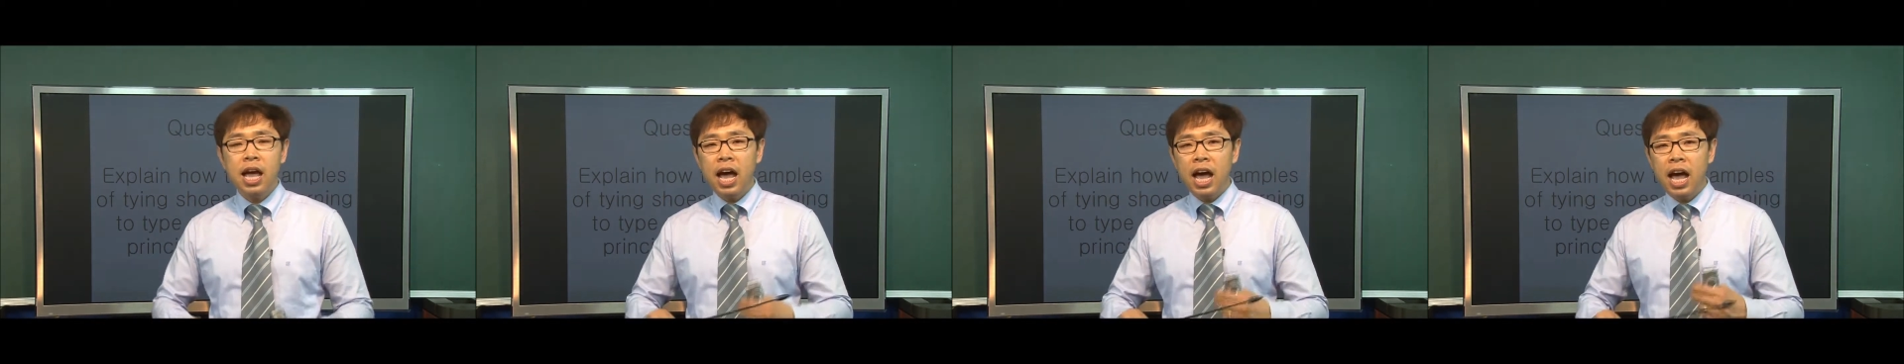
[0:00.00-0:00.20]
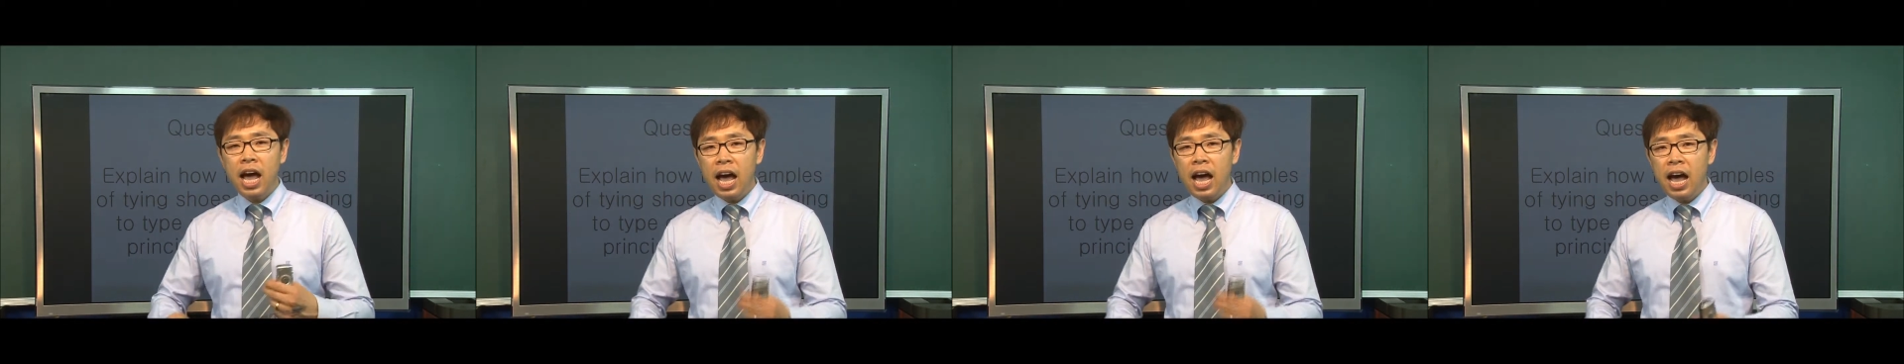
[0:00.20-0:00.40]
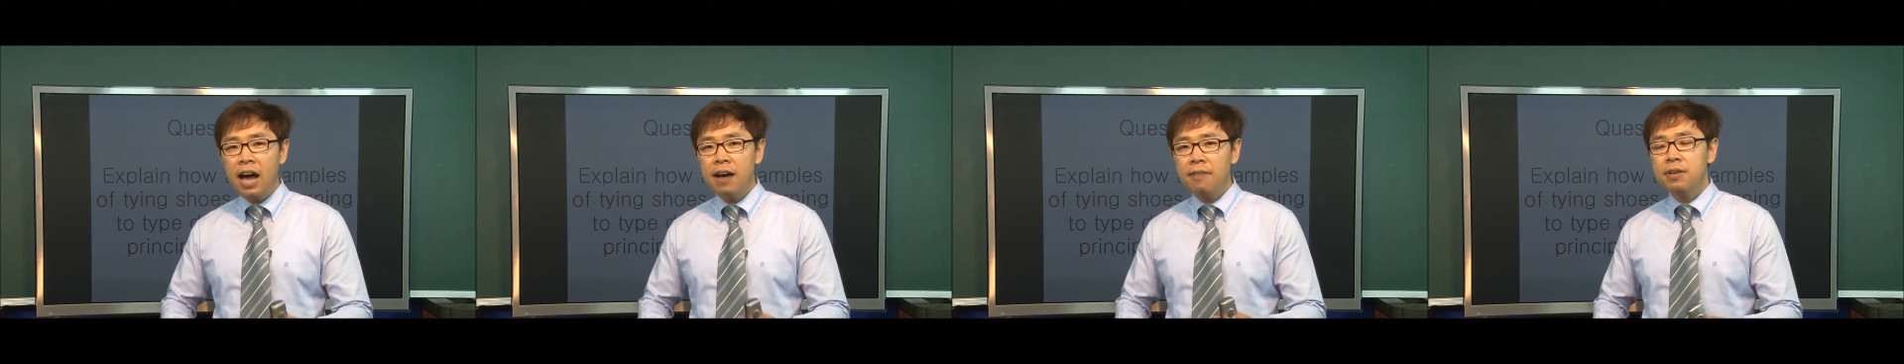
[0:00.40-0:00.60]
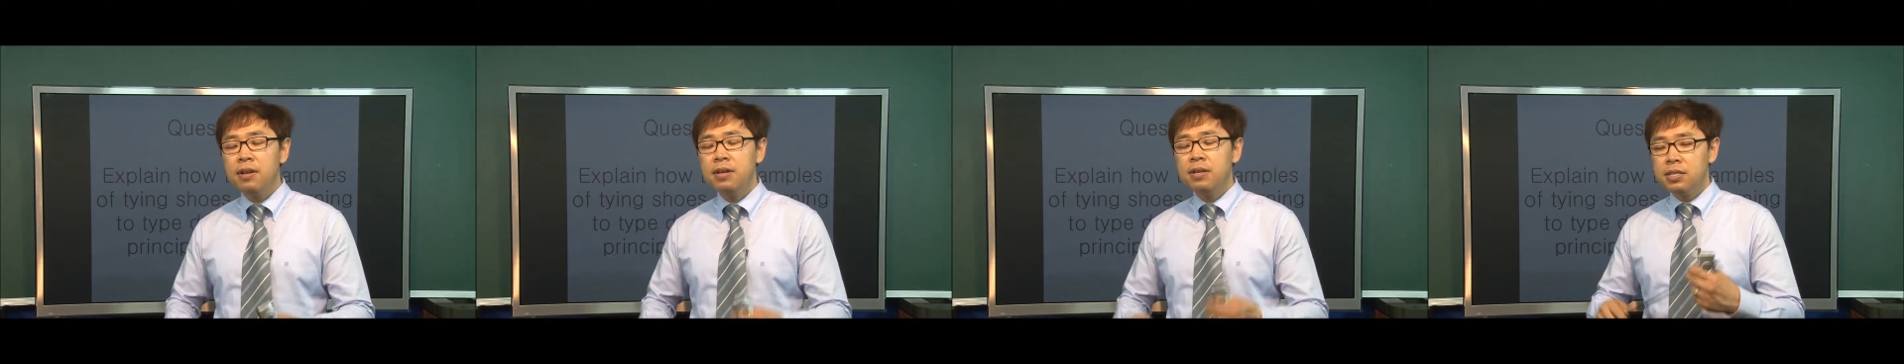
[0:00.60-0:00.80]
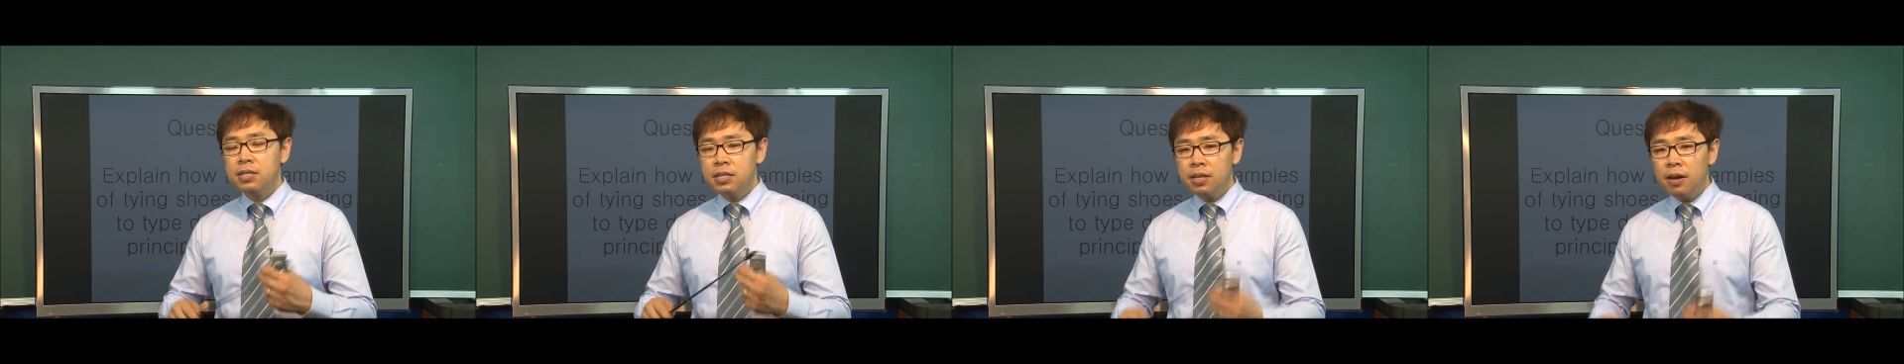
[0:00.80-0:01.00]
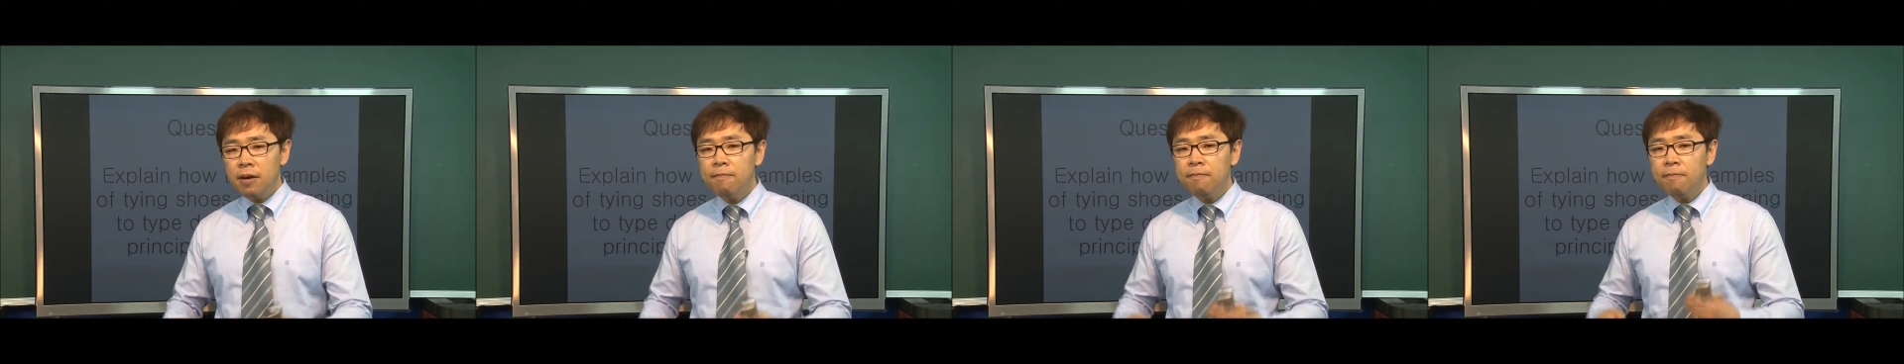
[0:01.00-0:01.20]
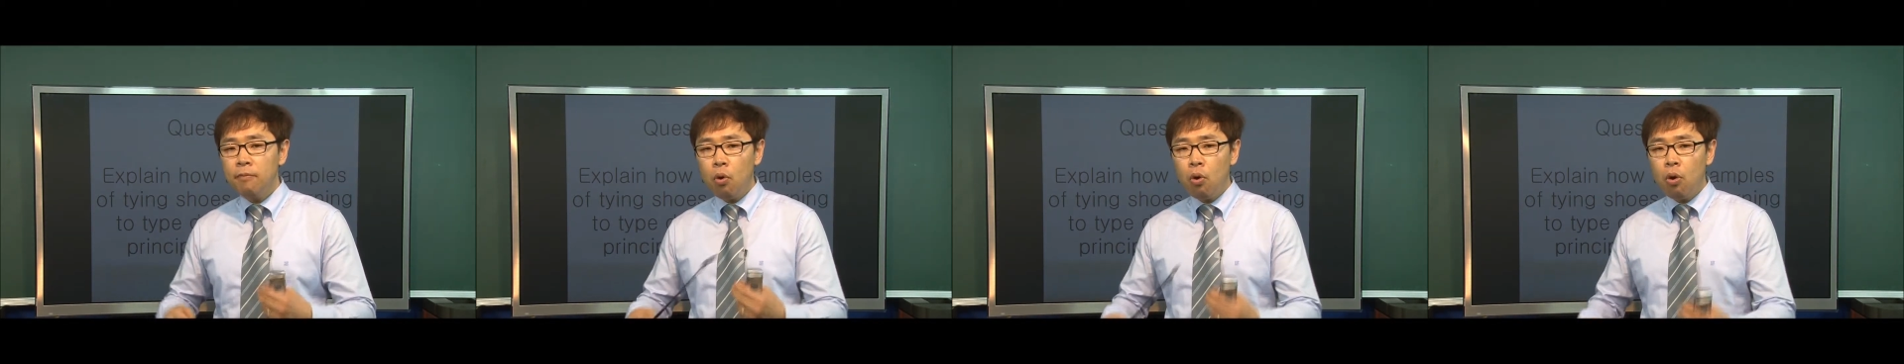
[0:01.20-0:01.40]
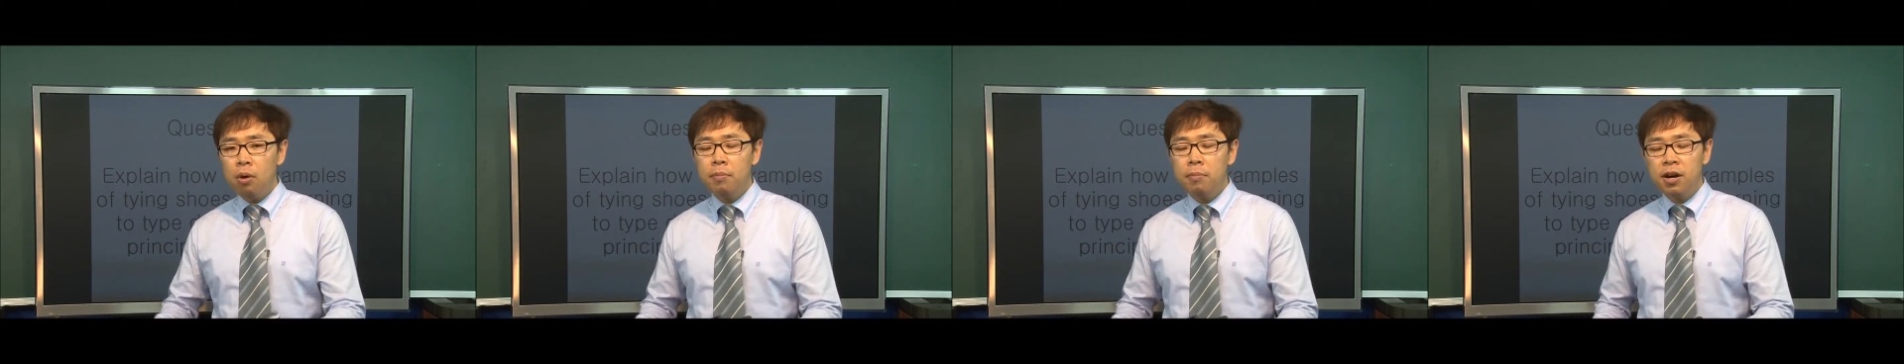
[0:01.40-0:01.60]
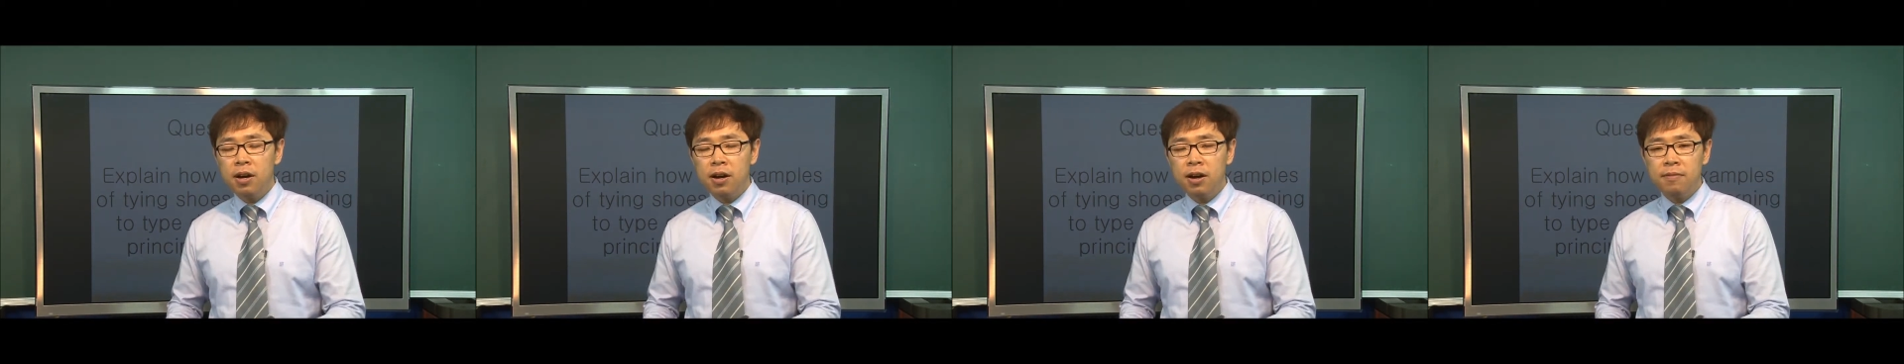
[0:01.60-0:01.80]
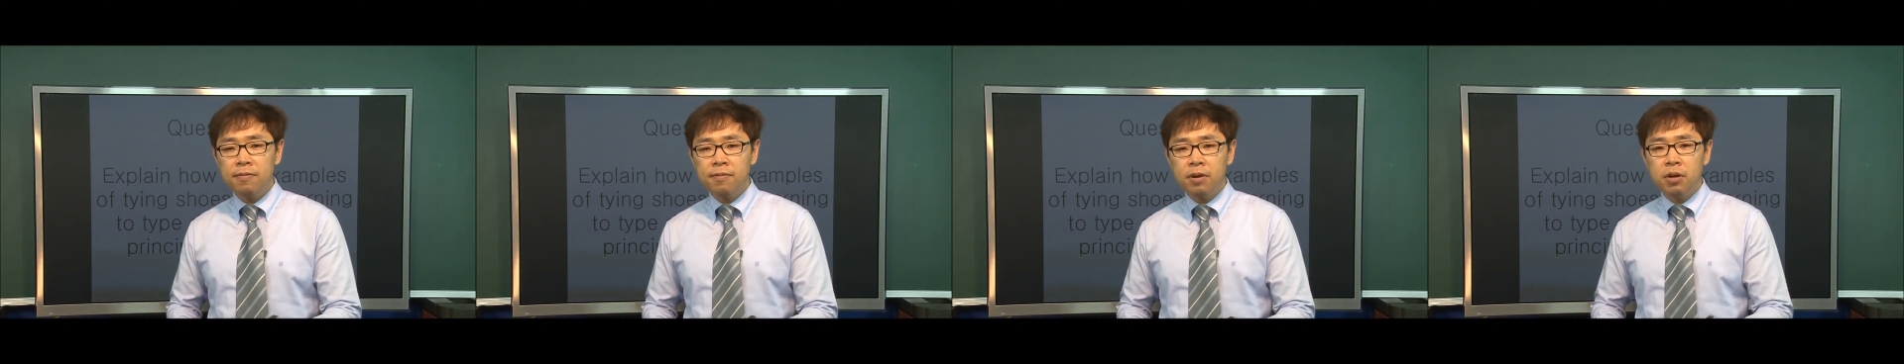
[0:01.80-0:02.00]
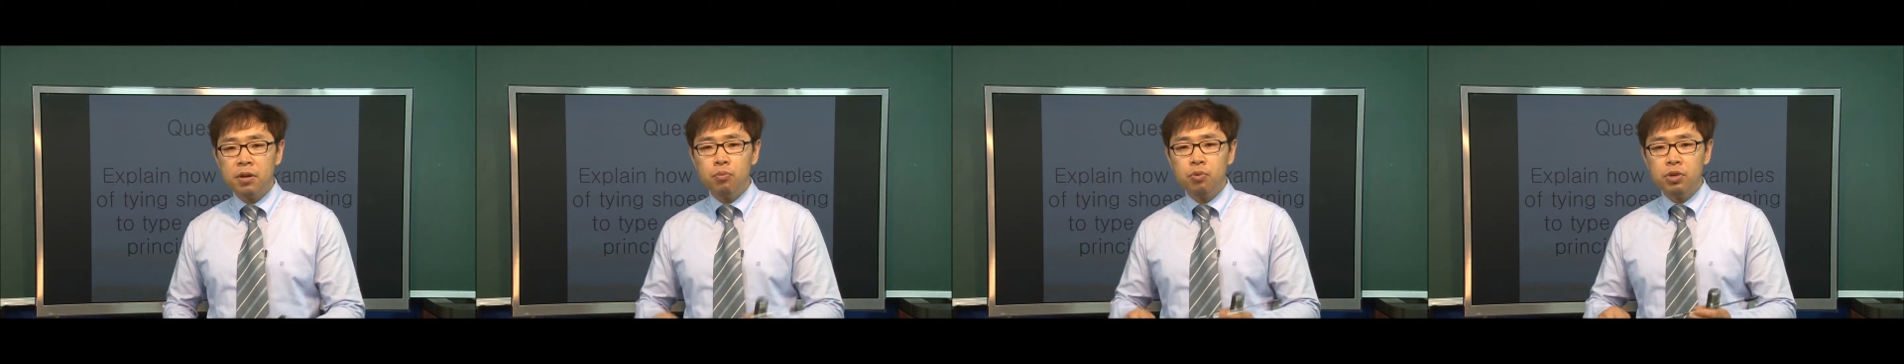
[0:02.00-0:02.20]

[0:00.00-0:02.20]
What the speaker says: have some form of